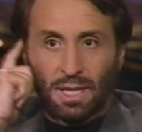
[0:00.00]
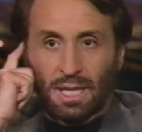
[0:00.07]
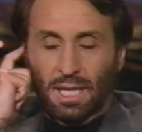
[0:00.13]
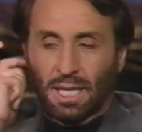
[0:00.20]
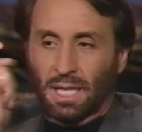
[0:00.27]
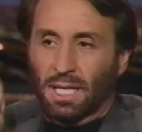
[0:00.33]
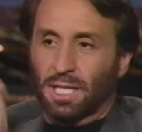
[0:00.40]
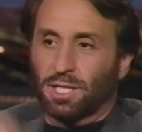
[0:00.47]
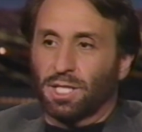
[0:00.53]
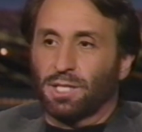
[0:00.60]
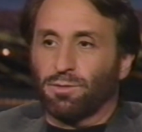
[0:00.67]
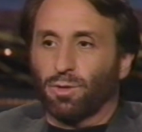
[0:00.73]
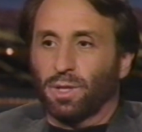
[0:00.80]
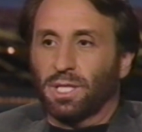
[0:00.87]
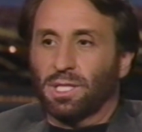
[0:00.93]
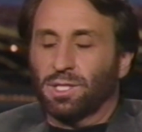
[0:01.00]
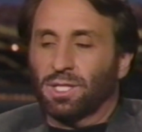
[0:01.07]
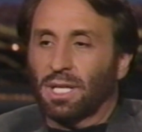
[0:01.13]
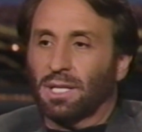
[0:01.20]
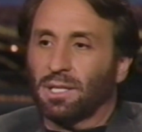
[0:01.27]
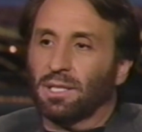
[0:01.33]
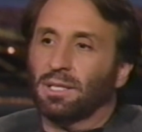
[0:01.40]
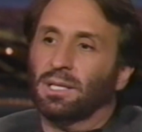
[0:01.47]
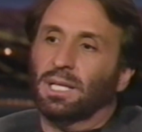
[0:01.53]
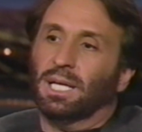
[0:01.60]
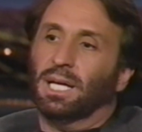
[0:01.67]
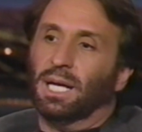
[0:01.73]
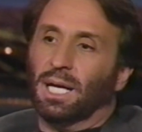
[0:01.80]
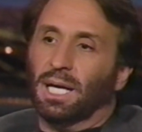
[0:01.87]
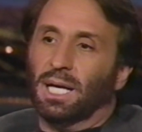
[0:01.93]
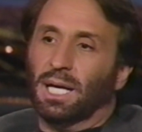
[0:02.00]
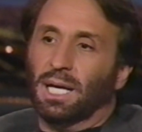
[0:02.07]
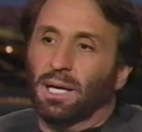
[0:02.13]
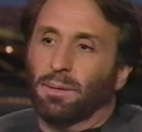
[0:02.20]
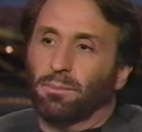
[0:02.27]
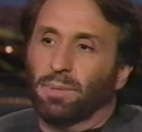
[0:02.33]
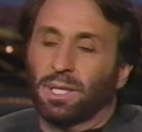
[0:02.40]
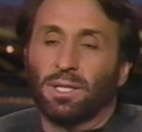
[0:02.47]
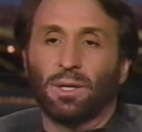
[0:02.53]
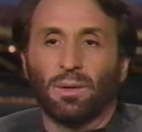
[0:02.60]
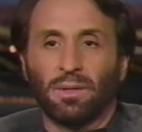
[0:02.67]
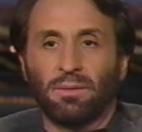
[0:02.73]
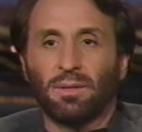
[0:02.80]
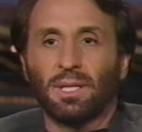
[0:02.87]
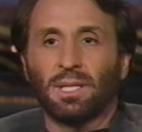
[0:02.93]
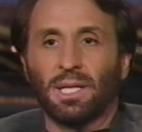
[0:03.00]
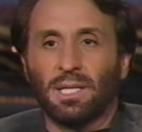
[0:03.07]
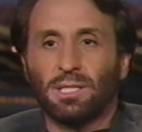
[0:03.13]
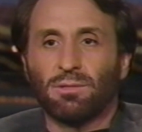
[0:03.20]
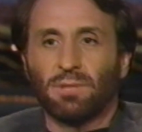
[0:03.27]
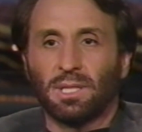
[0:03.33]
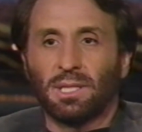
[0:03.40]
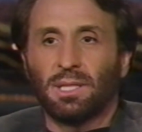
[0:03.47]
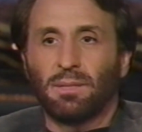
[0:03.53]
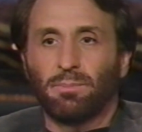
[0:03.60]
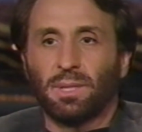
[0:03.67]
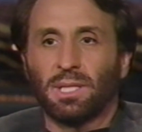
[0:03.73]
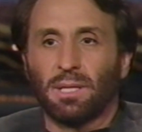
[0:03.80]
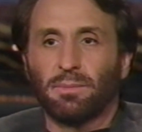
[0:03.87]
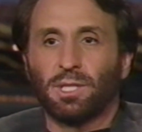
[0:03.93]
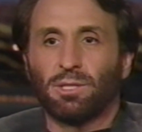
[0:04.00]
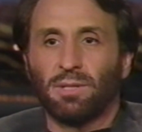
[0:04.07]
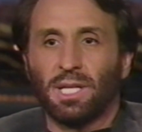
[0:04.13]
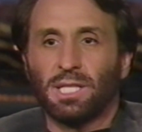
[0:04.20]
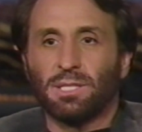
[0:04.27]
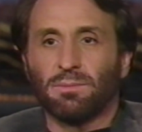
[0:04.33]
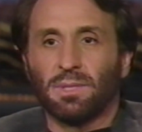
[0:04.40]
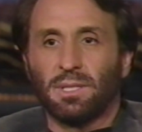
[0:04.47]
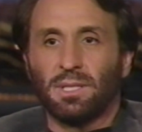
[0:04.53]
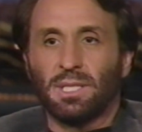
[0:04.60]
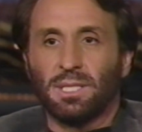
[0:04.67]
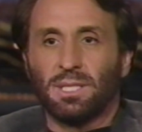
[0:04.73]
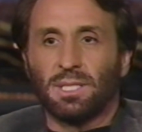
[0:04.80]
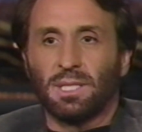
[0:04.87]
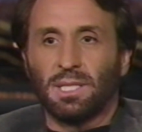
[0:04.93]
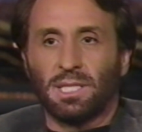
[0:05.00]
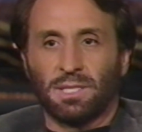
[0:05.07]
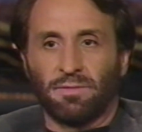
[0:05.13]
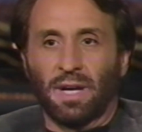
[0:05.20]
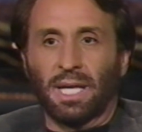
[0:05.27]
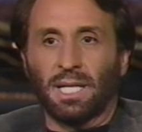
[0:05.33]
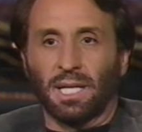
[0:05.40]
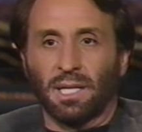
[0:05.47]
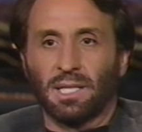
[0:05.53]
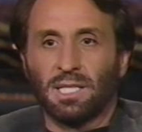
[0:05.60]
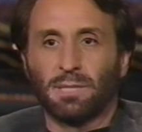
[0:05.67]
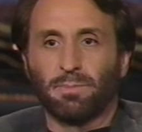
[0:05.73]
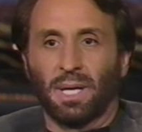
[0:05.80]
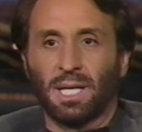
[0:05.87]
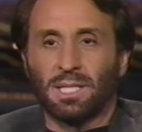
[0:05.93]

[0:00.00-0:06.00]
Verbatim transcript: Mm-hmm. uh, she's four years younger. Uh, but the only thing that he's really become entranced with is, is fighting, is really?